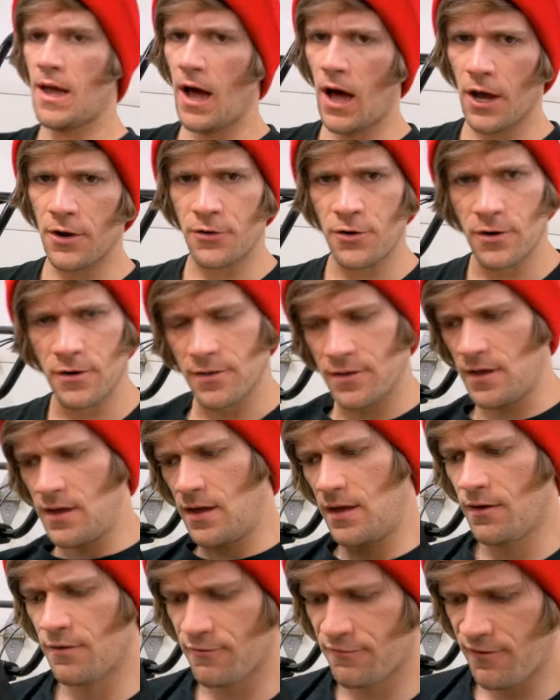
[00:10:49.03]
under
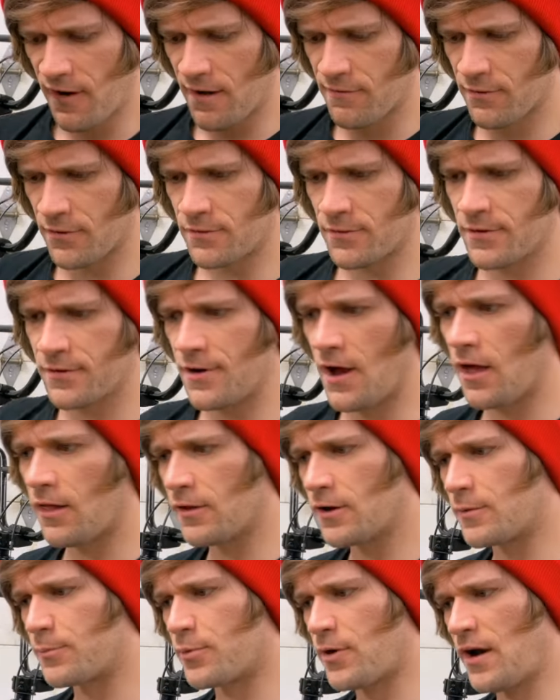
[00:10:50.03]
the
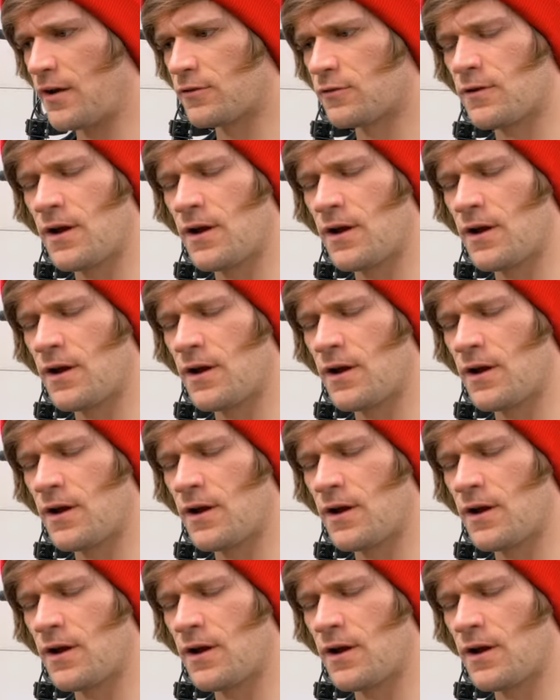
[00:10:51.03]
$500 price